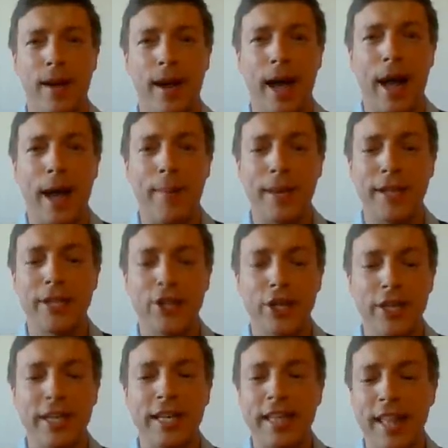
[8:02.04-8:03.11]
And
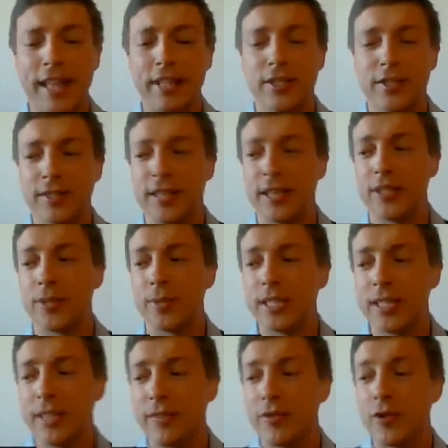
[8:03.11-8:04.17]
certainly that's what's
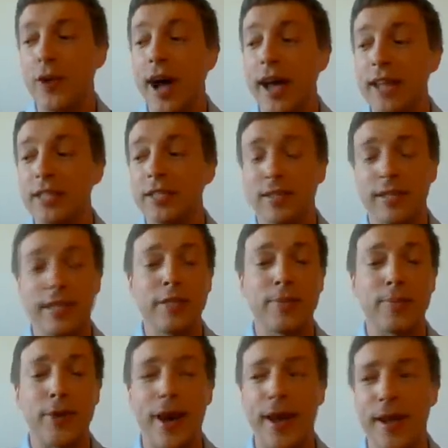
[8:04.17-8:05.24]
given rise to these
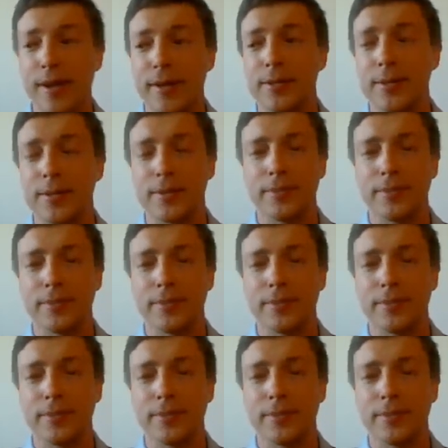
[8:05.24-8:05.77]
products.